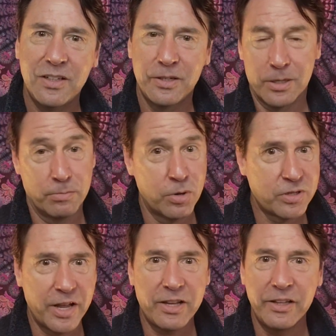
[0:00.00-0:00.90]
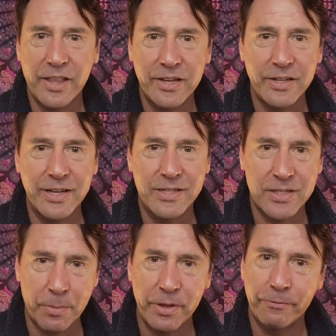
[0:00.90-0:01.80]
Because most likely that it's
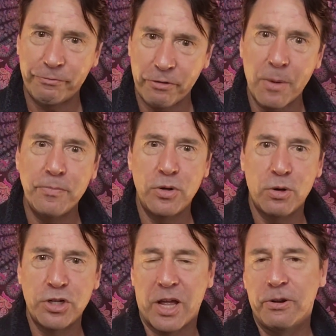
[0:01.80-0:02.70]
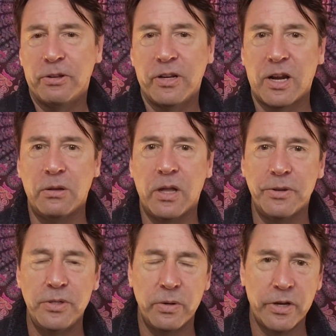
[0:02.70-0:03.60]
something from your childhood. And I'll
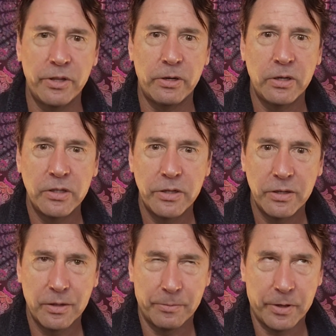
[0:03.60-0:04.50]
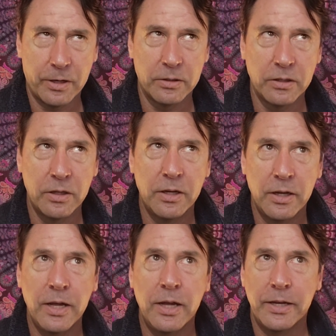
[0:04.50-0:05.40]
do another,
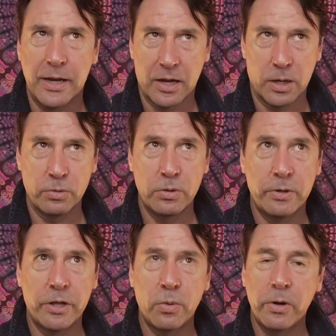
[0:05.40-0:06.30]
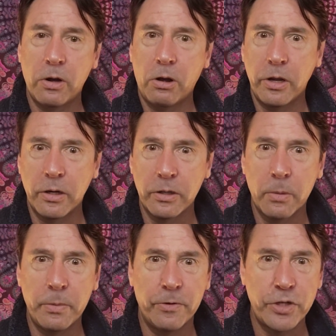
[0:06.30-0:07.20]
I will do another one on a
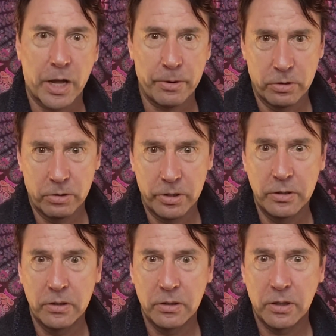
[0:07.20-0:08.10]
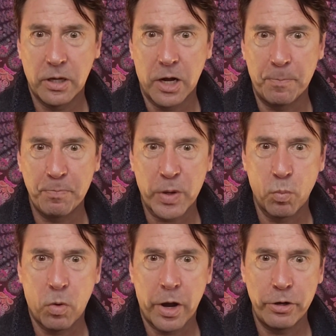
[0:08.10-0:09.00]
little bit of childhood
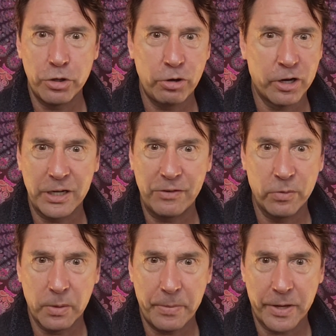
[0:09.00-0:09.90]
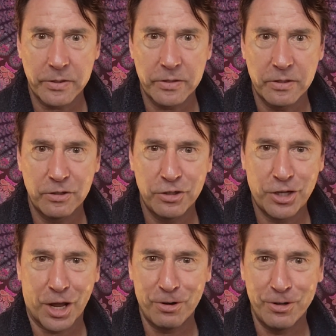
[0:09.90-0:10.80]
and why you're triggered even with the best
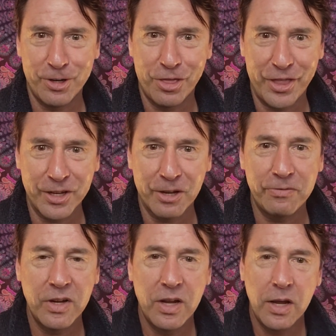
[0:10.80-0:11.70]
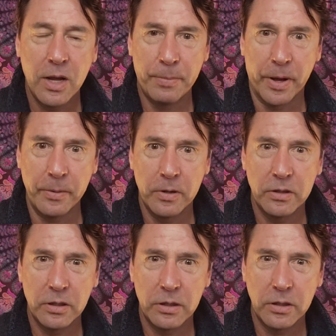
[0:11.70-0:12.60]
childhood you could think of. But
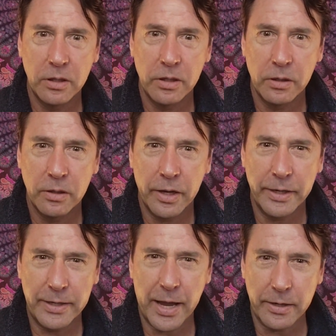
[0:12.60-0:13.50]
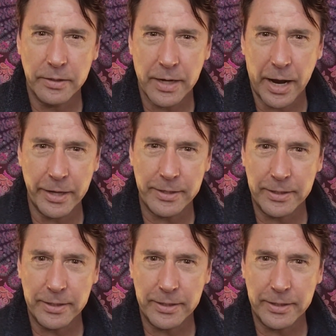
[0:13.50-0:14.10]
again, tie that